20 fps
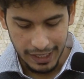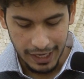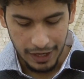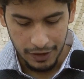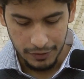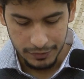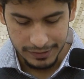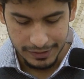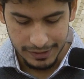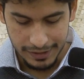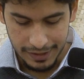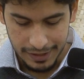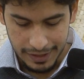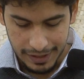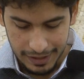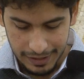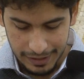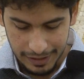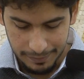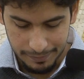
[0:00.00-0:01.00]
out,
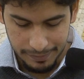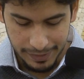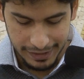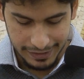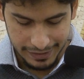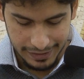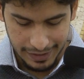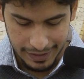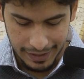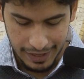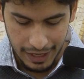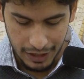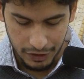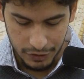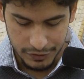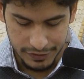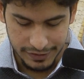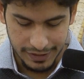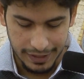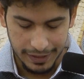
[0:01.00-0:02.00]
Labbayka ya
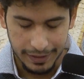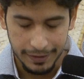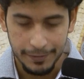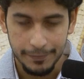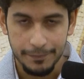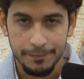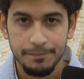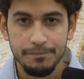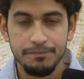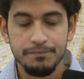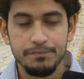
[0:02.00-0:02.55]
Hussein.